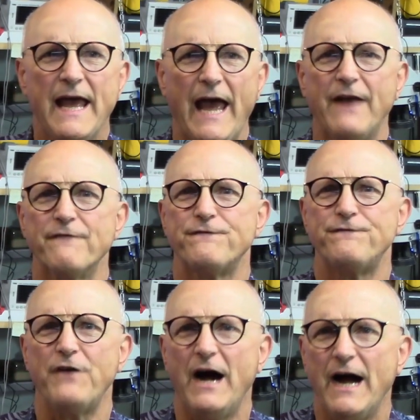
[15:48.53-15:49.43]
At
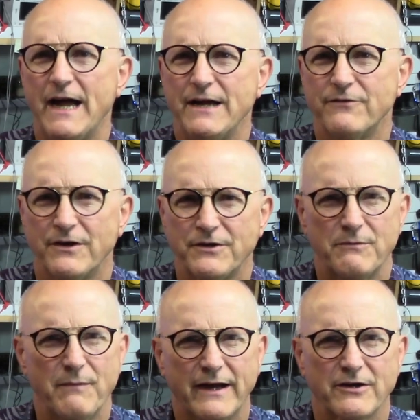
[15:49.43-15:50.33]
five
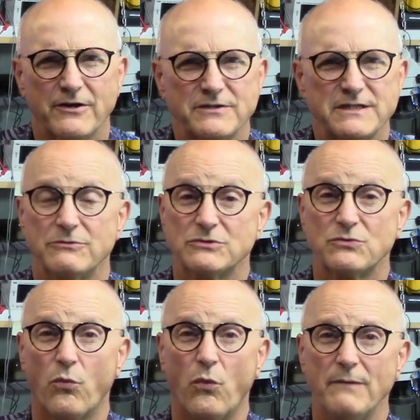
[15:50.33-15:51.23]
hundred megahertz, it was
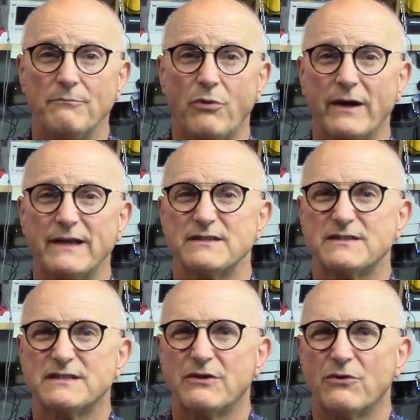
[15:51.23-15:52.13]
one point
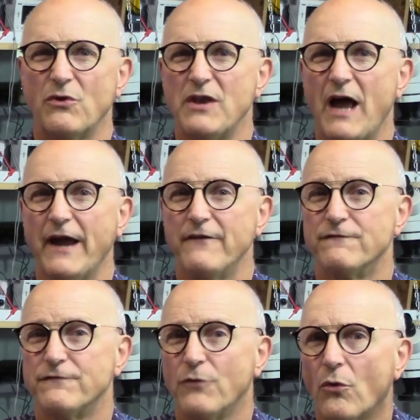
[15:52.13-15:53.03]
zero nine
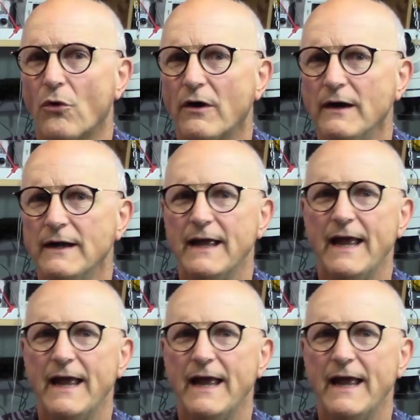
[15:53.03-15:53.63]
four.